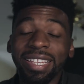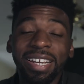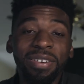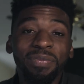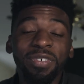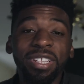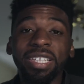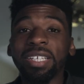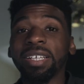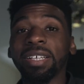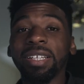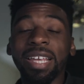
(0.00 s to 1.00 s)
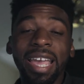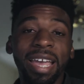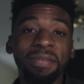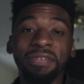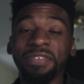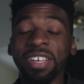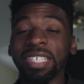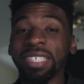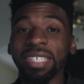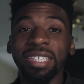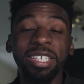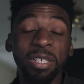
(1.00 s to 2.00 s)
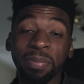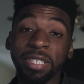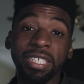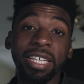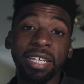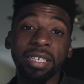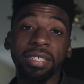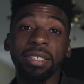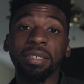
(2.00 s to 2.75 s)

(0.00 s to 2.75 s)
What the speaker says: they're really good at fixing your mistakes.